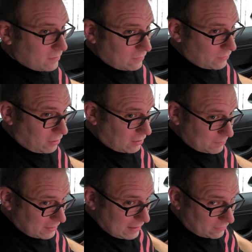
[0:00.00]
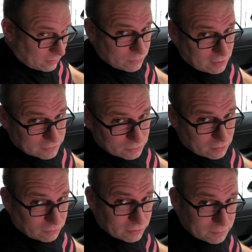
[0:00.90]
we all come together and we all do
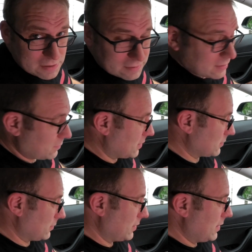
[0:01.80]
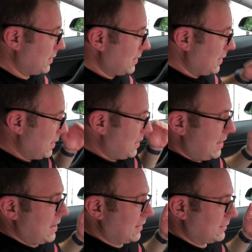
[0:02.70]
our own little piece of the puzzle,
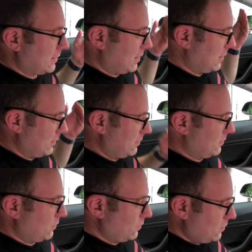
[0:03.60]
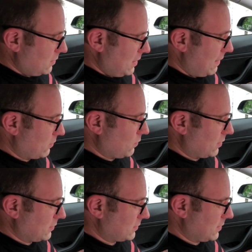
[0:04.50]
and
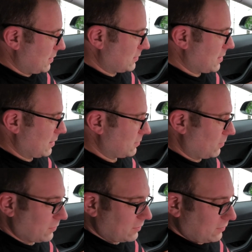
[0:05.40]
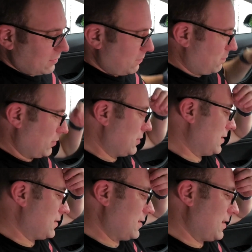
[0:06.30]
everyone has got their own little
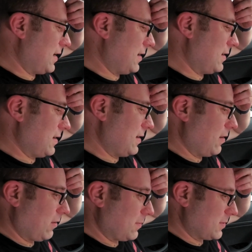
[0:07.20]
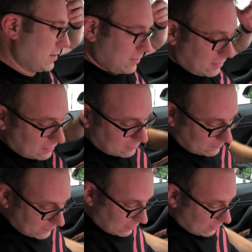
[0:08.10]
brilliance, and it all comes together. It's awesome.
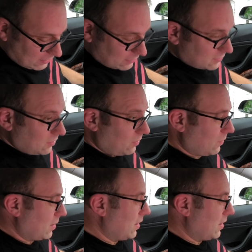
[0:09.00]
So